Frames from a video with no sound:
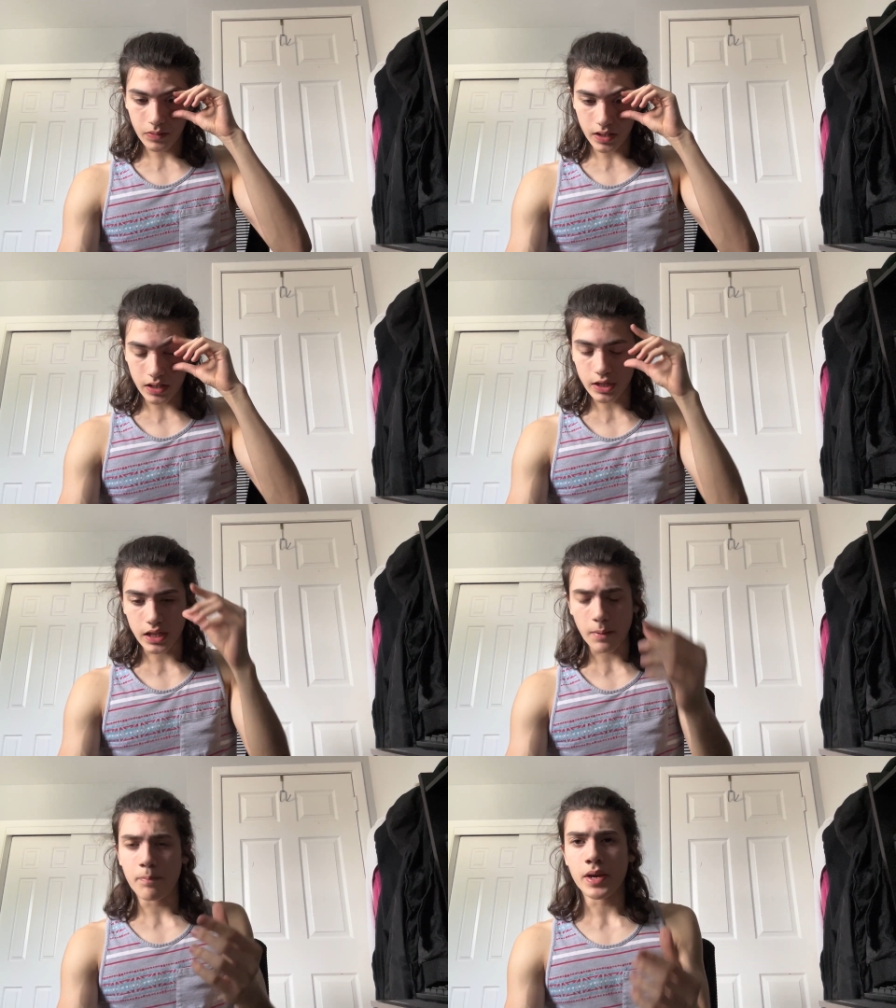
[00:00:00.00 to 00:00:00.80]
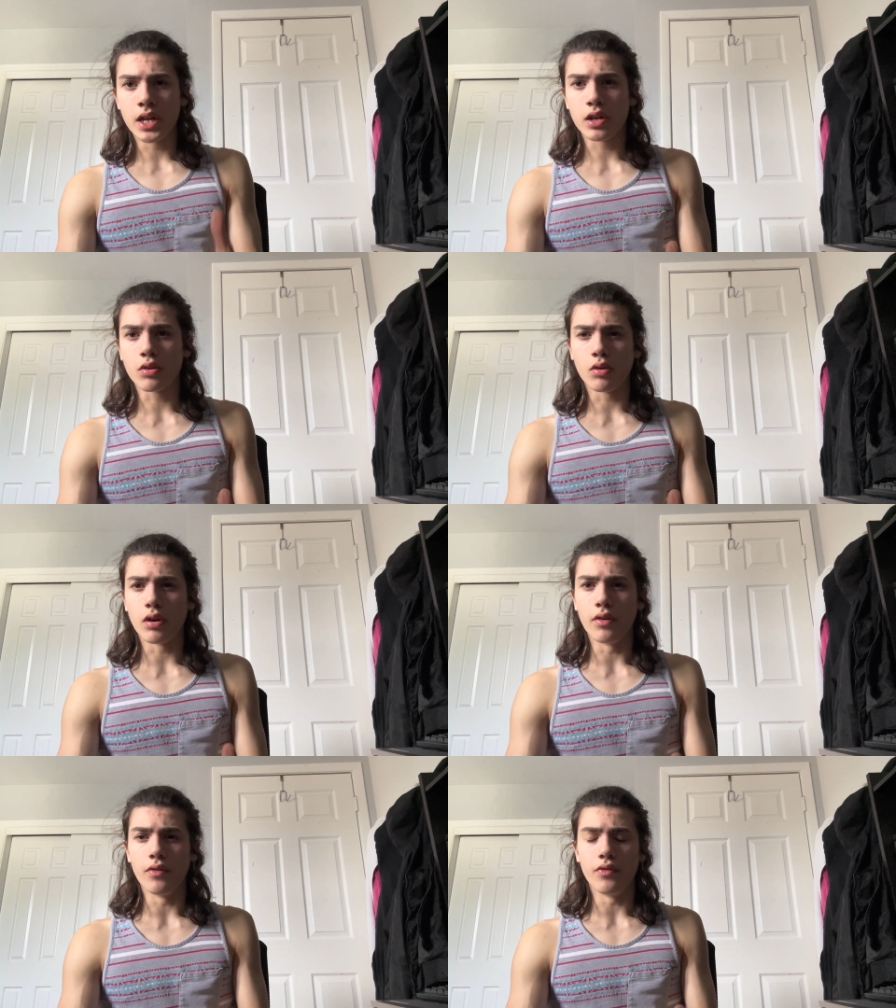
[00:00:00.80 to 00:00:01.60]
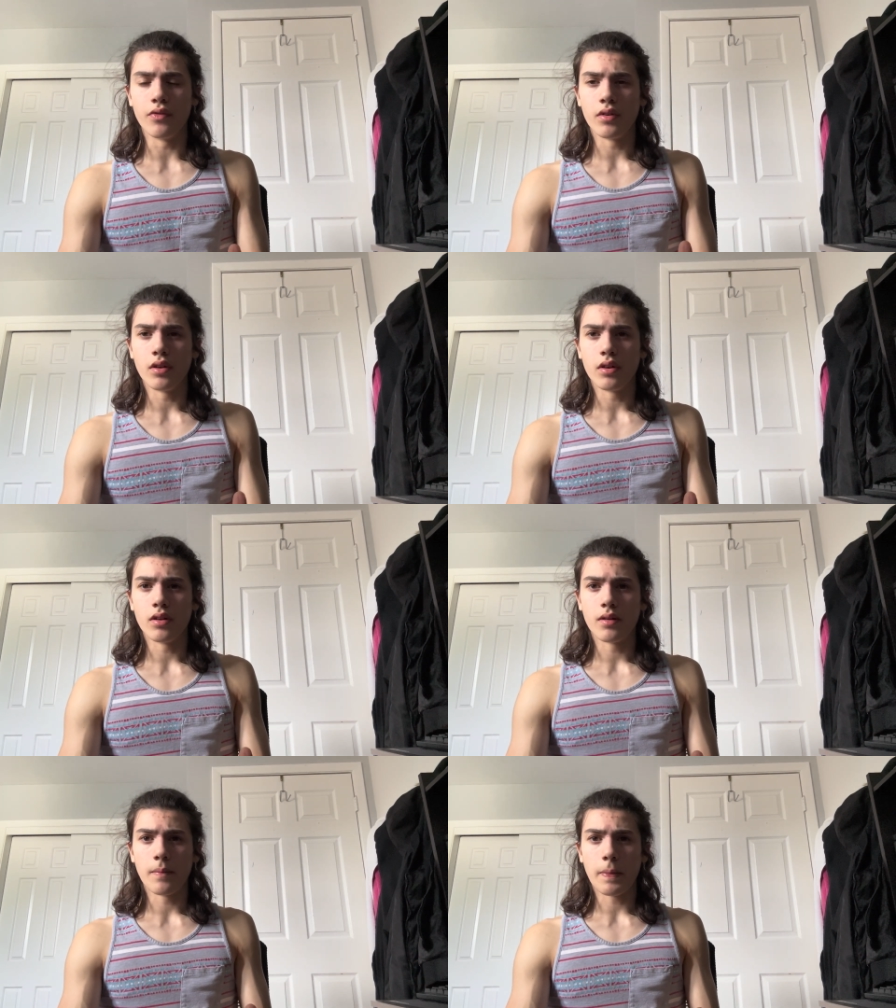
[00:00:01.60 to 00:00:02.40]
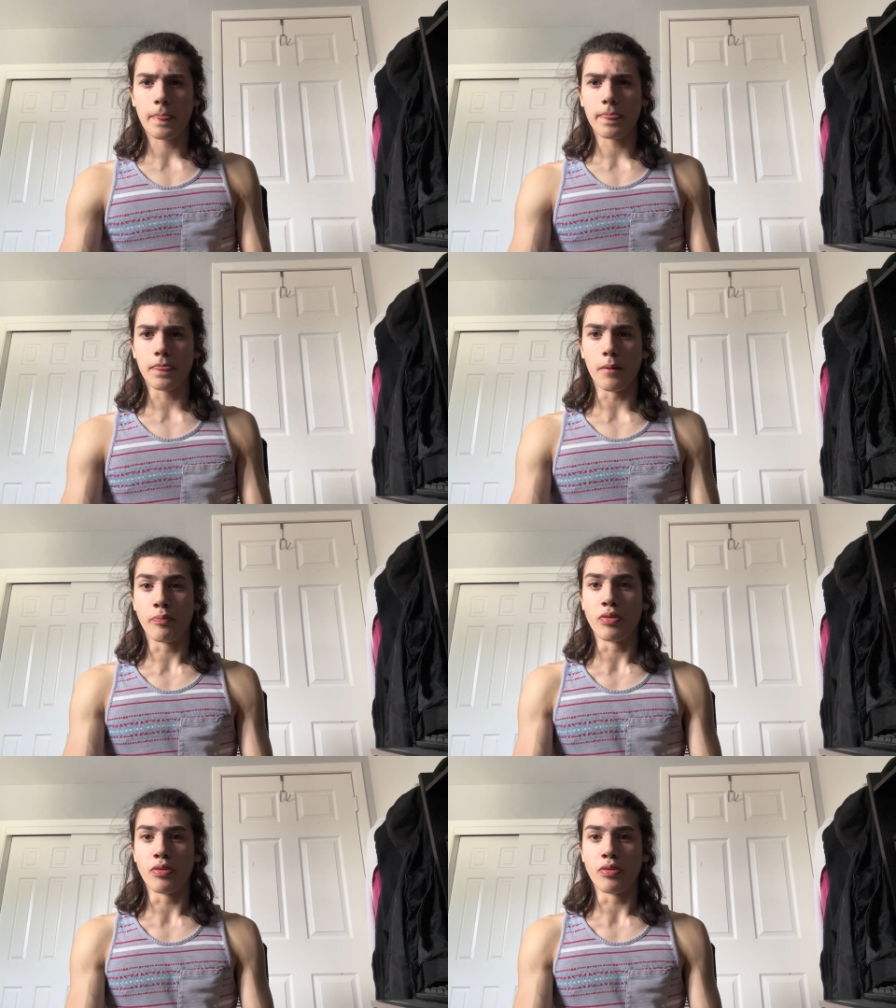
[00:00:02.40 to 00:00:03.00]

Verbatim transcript: It is like the pinnacle of the